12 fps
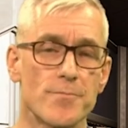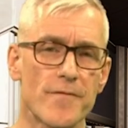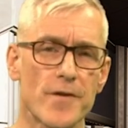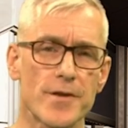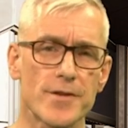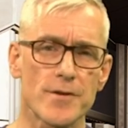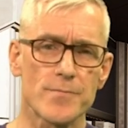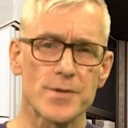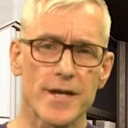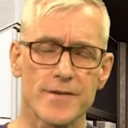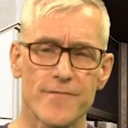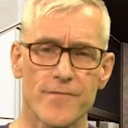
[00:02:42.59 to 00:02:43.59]
provide the
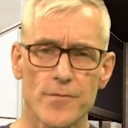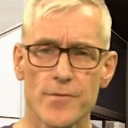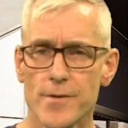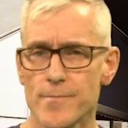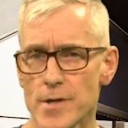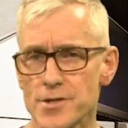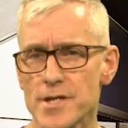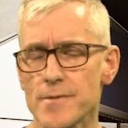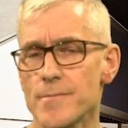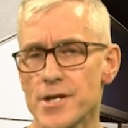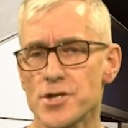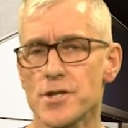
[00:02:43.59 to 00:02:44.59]
update for the
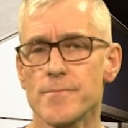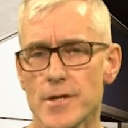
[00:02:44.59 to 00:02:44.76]
multi-measure,